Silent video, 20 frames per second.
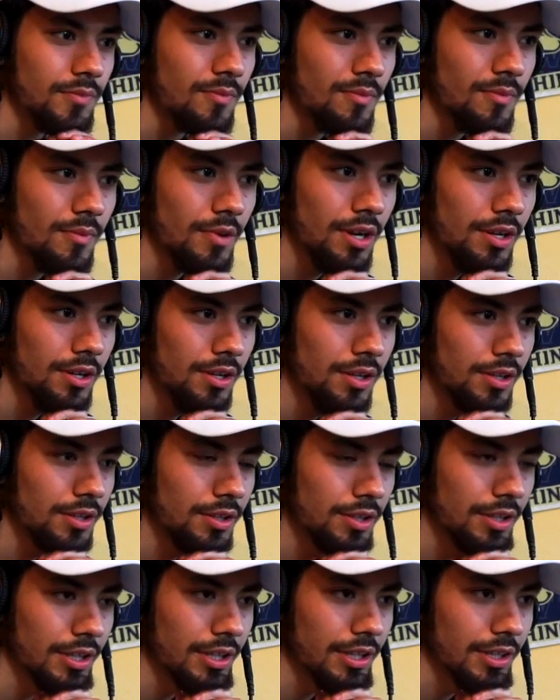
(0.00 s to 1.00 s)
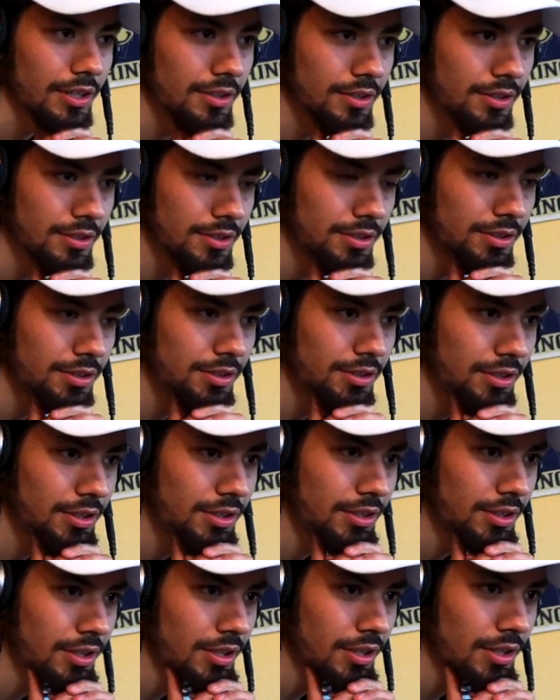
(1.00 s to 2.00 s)
what I'm saying? Like the areas that you had to
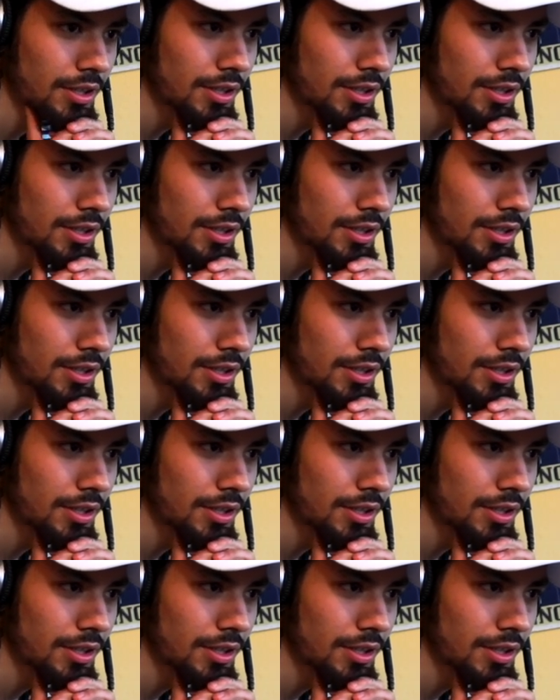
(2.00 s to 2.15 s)
get better